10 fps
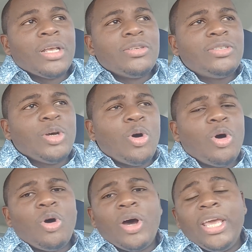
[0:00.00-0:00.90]

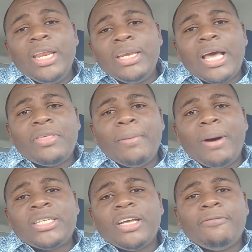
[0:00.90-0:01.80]
So India they
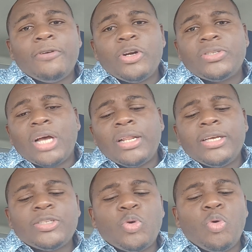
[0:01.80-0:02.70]
batted first and
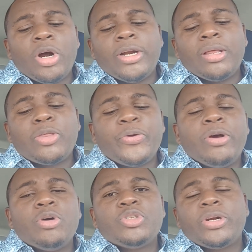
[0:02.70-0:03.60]
they scored
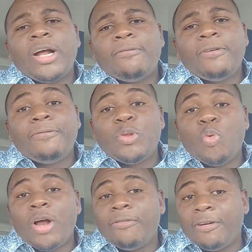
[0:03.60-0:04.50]

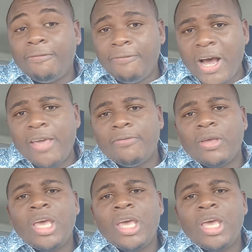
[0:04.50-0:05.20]
351 for five.